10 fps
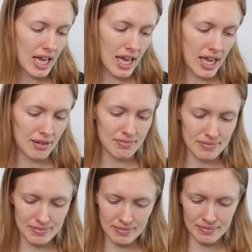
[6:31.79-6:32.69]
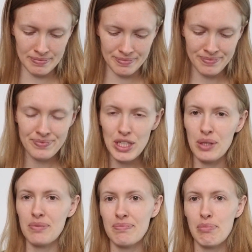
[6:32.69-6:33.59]
You
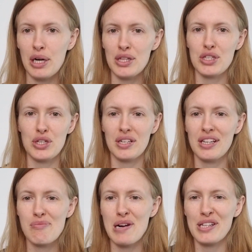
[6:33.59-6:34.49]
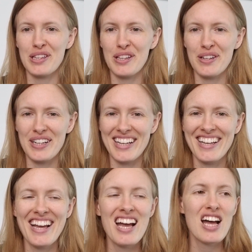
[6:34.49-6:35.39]
know, part of the journey, part of the learning.
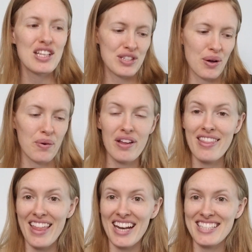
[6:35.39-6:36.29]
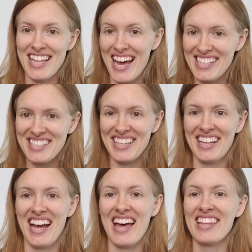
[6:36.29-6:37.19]
So that is that.
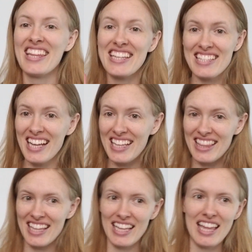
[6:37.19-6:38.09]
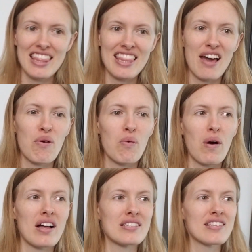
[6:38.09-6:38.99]
And then the second thing that
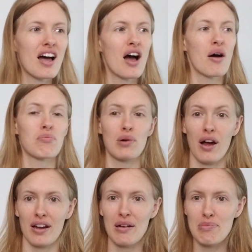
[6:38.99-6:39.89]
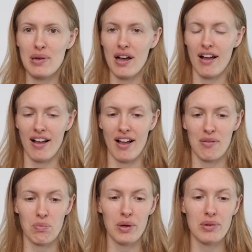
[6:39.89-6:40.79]
was brought up,
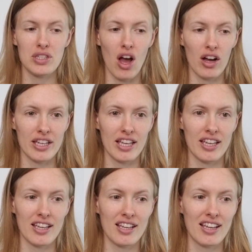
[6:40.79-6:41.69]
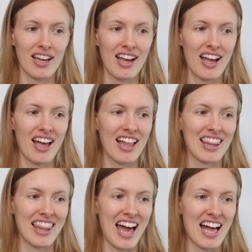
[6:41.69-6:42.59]
we were talking
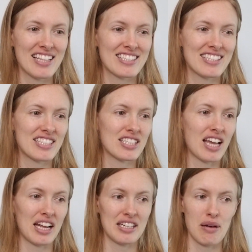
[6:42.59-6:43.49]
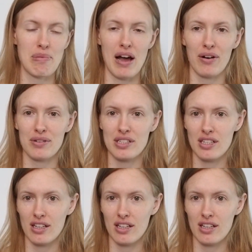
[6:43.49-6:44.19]
last night about